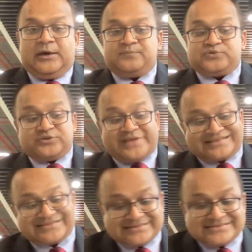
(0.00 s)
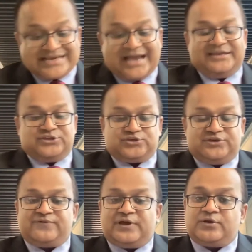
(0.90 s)
So that's the challenge.
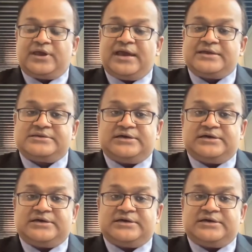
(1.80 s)
If I look at